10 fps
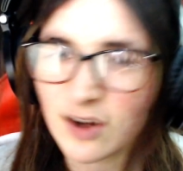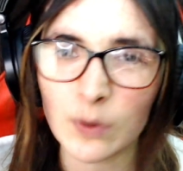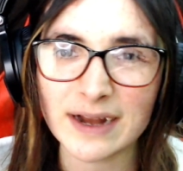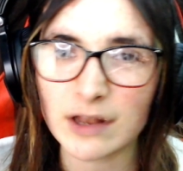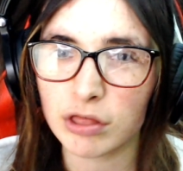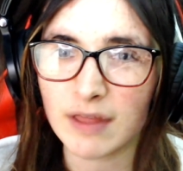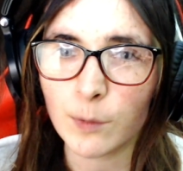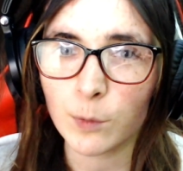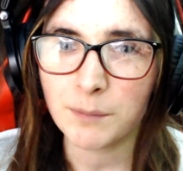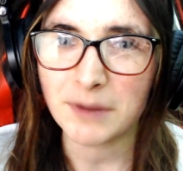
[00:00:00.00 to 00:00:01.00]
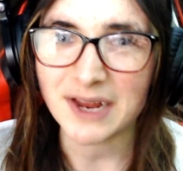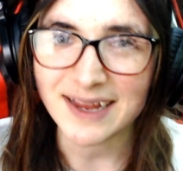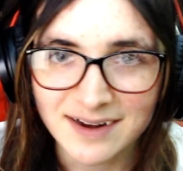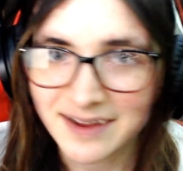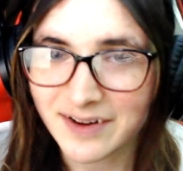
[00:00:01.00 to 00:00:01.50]
quite sit with me.
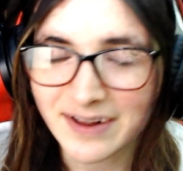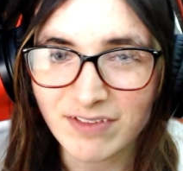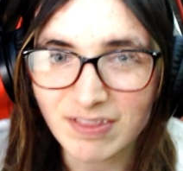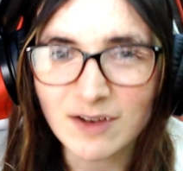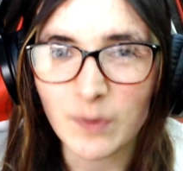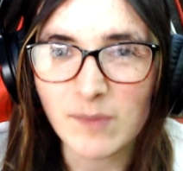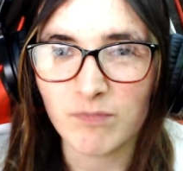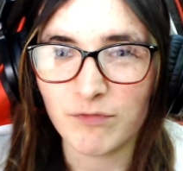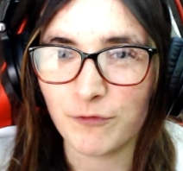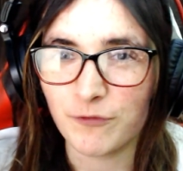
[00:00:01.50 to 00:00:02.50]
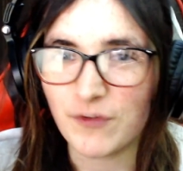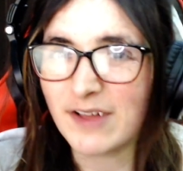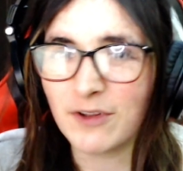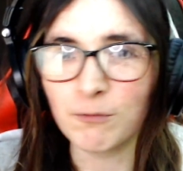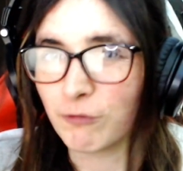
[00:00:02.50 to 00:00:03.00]
You know, it just didn't quite
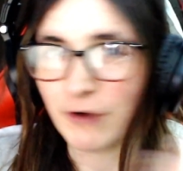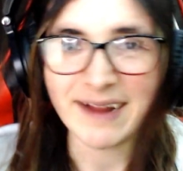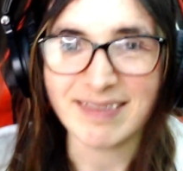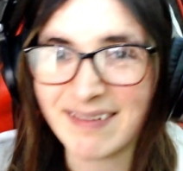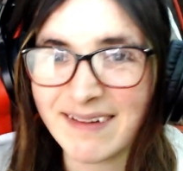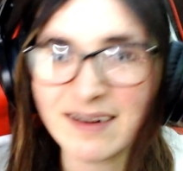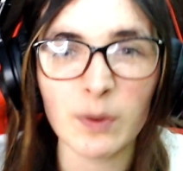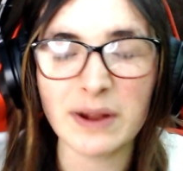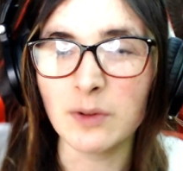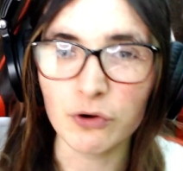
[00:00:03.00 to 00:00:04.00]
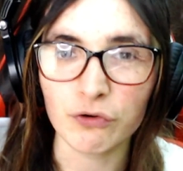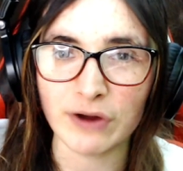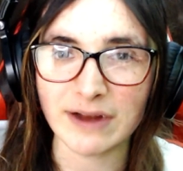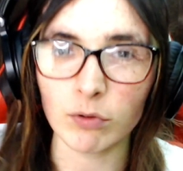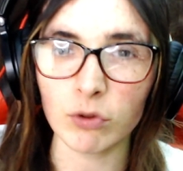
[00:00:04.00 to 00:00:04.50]
feel right. It didn't quite look
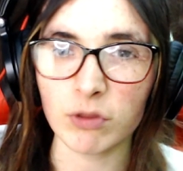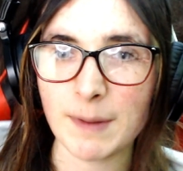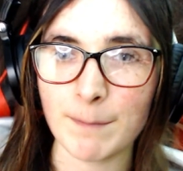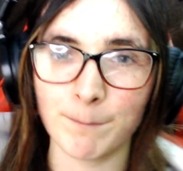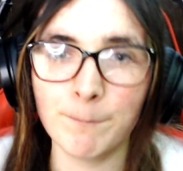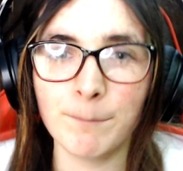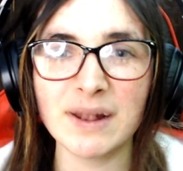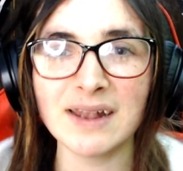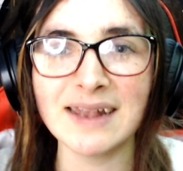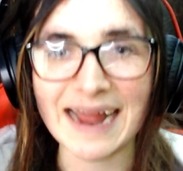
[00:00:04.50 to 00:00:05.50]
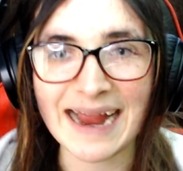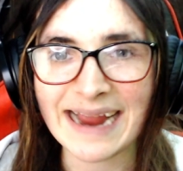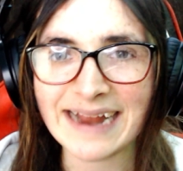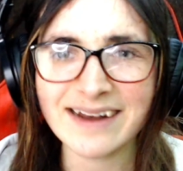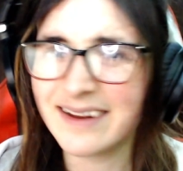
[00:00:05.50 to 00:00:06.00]
right. It looked a bit
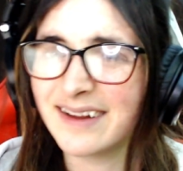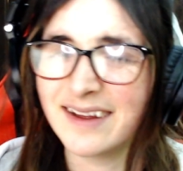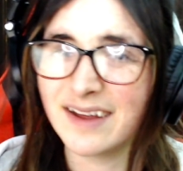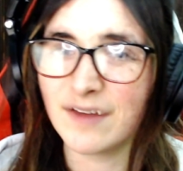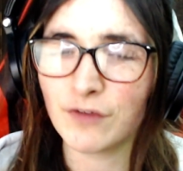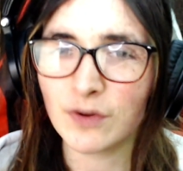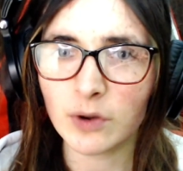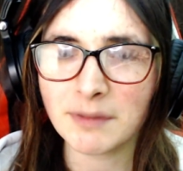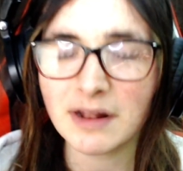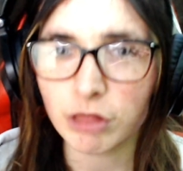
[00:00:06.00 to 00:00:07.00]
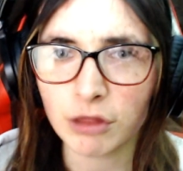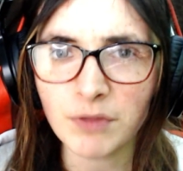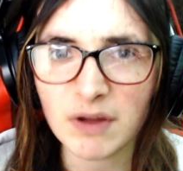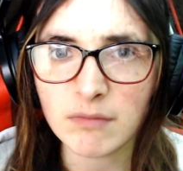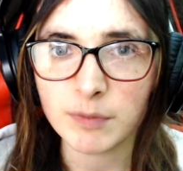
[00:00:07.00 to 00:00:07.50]
plain, if you know what I mean. Like,
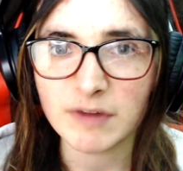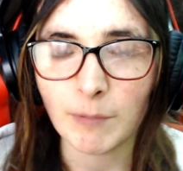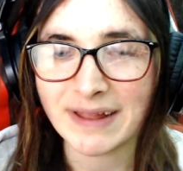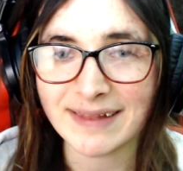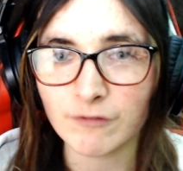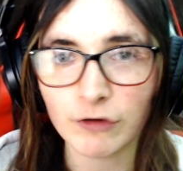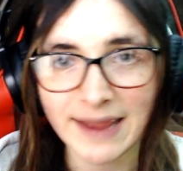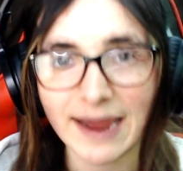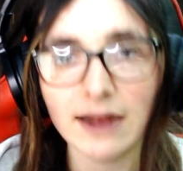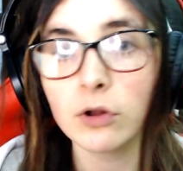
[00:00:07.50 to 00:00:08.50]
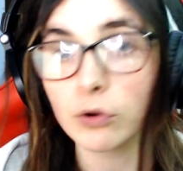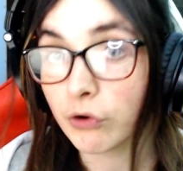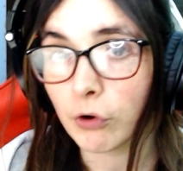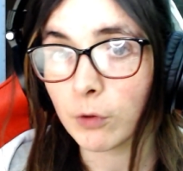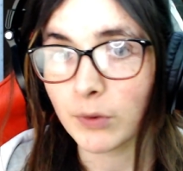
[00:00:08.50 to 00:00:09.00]
sometimes a bit of a plain livery can look
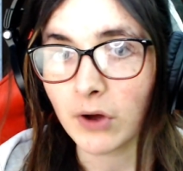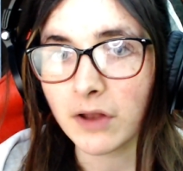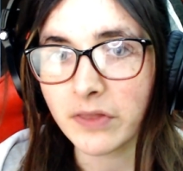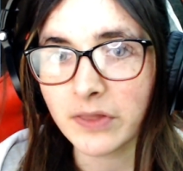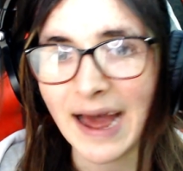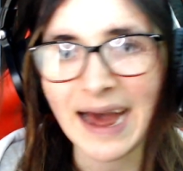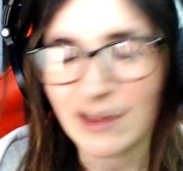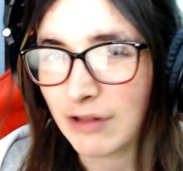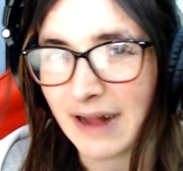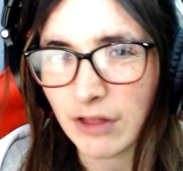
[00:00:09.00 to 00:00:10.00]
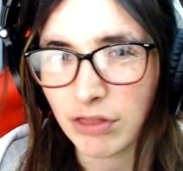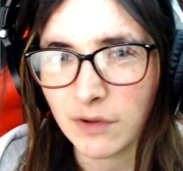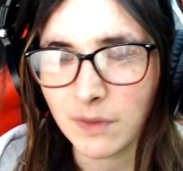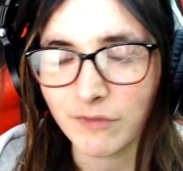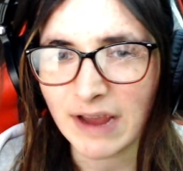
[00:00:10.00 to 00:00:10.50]
good, but on the Haas last
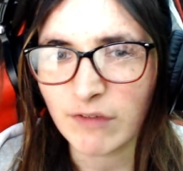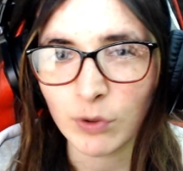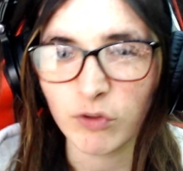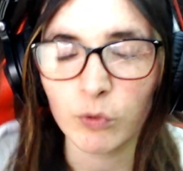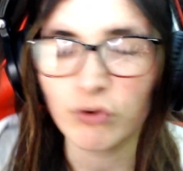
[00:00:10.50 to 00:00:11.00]
year, the V F twenty-two